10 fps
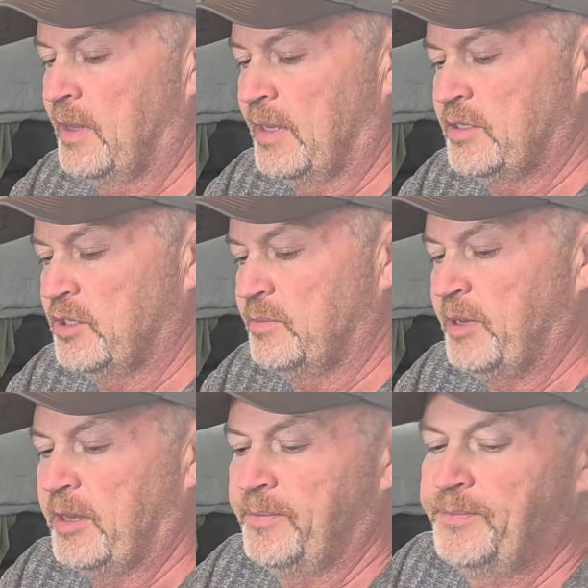that's just
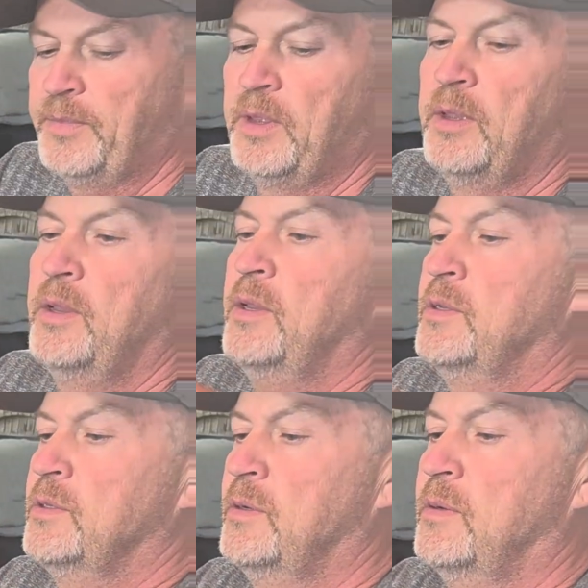me.
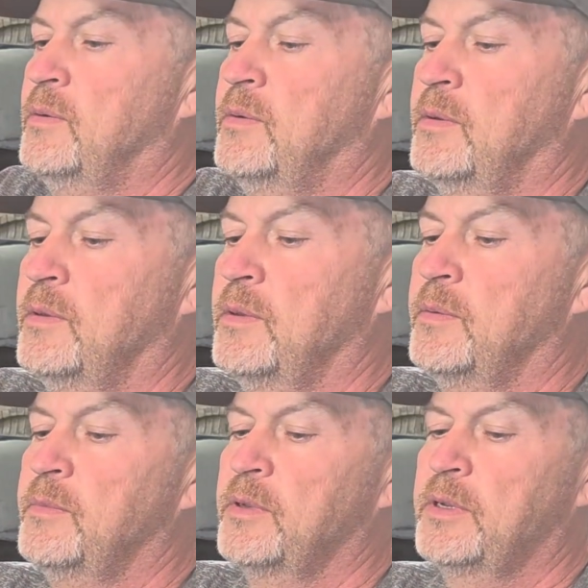So
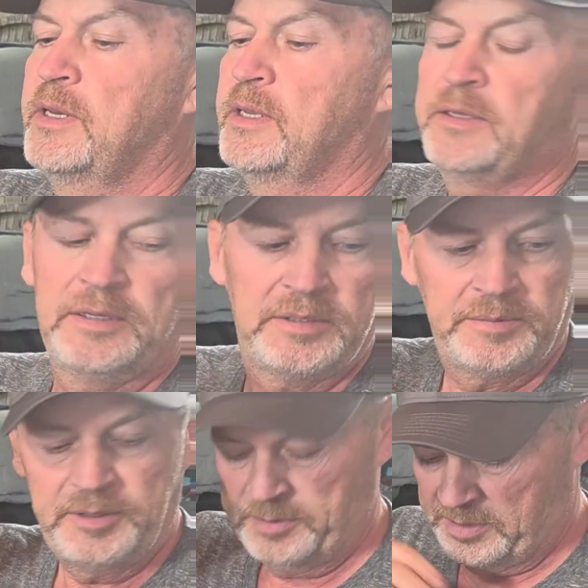I'm looking at
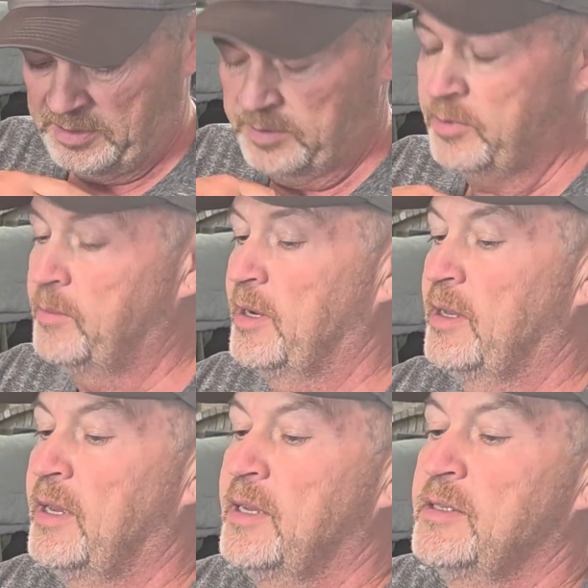this. Maybe I need to put my
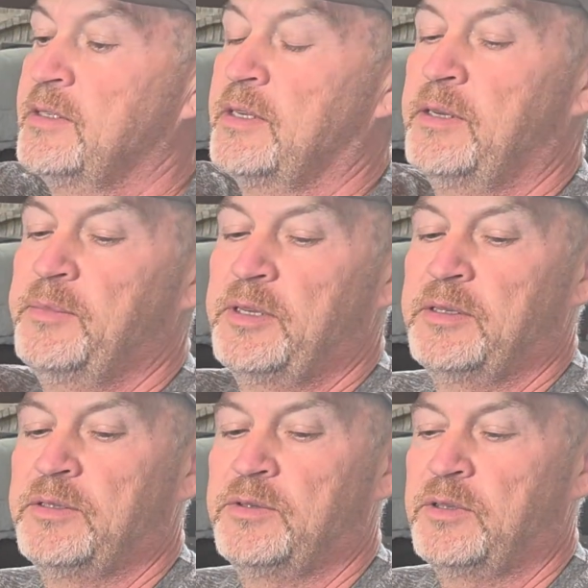glasses on
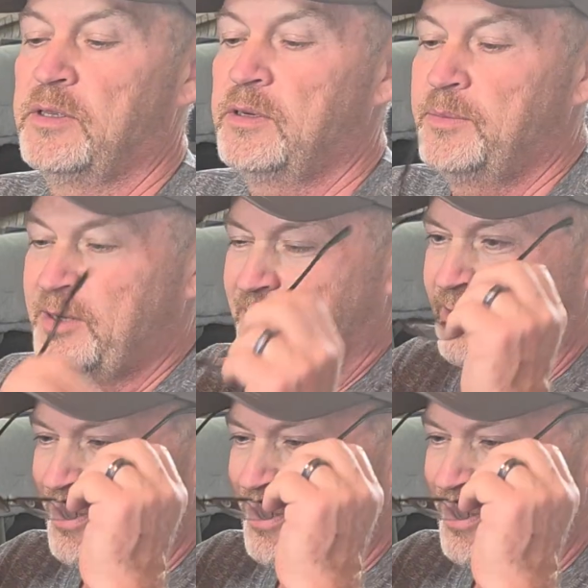because there's a little bit of